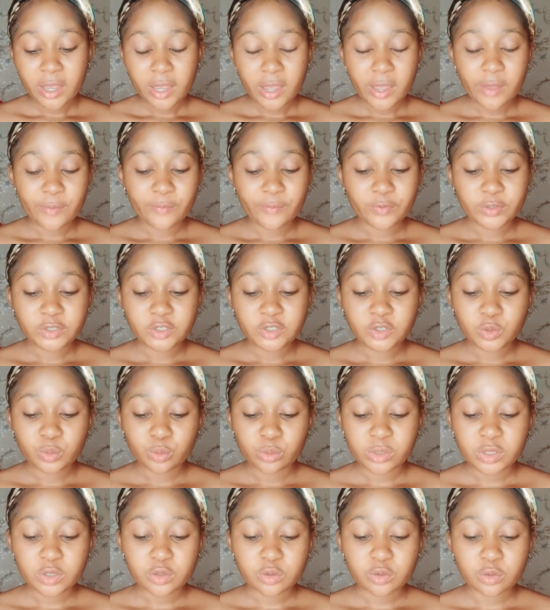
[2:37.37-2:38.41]
enriched
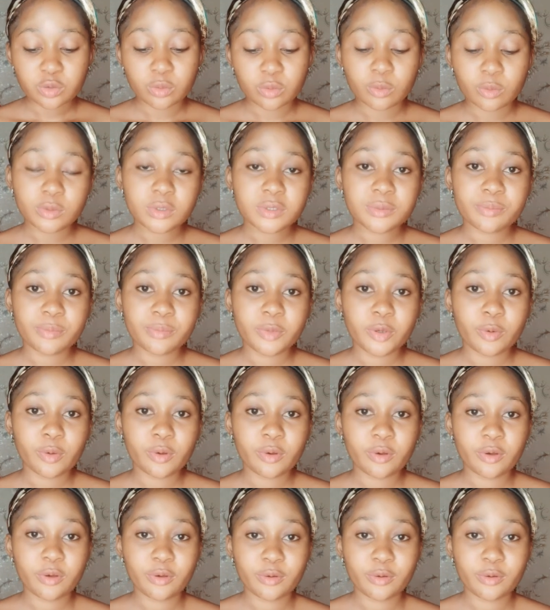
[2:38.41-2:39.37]
with goat milk.